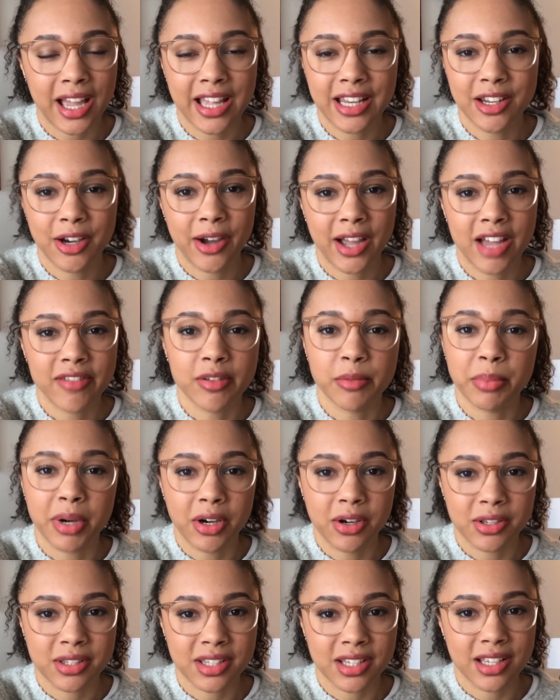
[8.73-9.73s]
I know I haven't
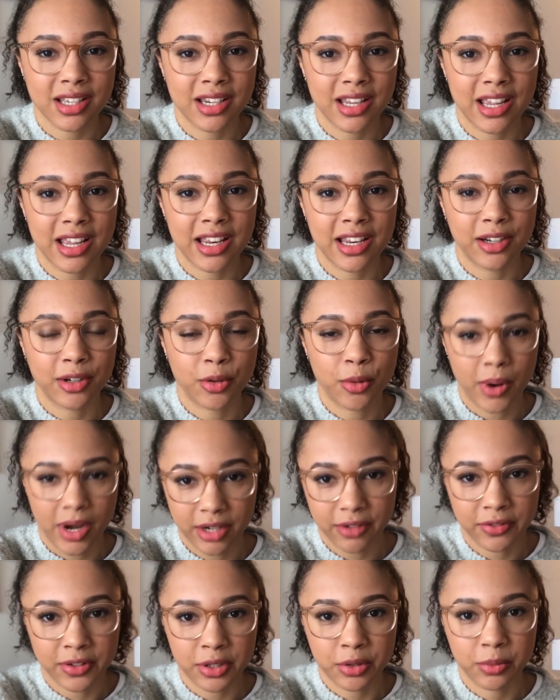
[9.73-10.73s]
posted in
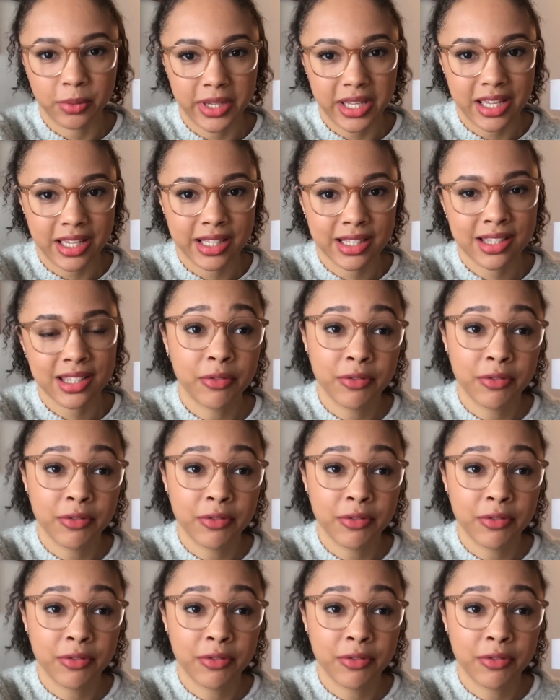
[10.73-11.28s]
quite a few weeks.